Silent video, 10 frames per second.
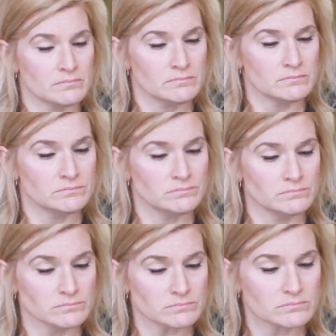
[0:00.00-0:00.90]

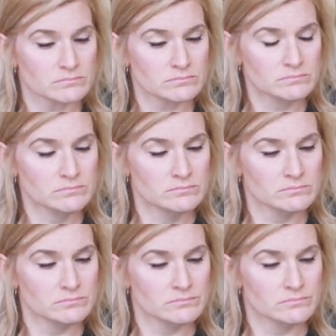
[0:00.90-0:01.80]

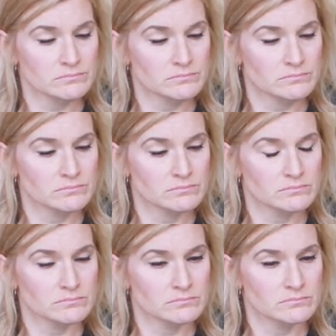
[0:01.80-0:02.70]

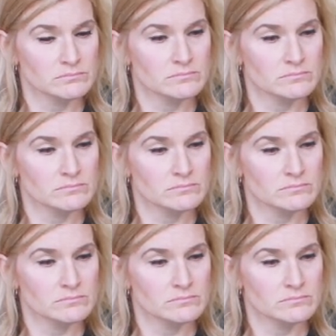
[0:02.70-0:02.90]
The person shown says nothing.